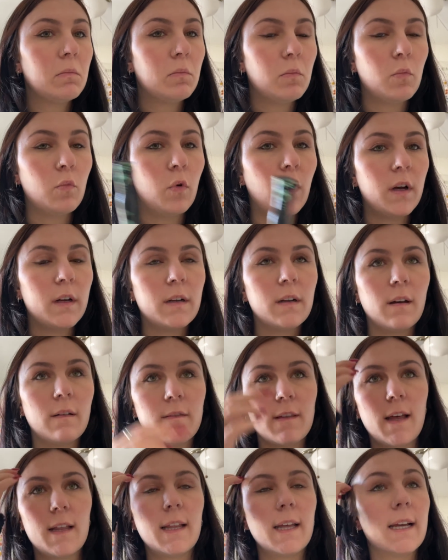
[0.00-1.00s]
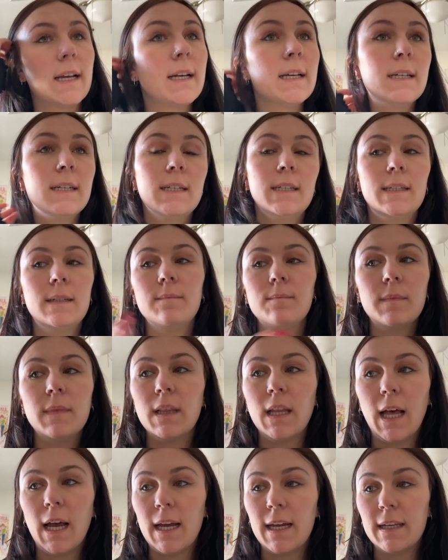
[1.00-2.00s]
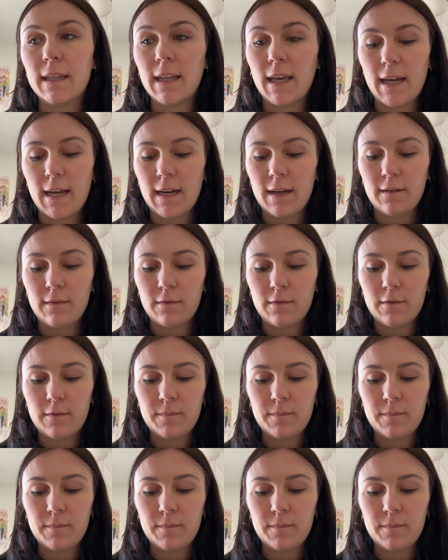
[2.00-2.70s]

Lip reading: one of that like line they have.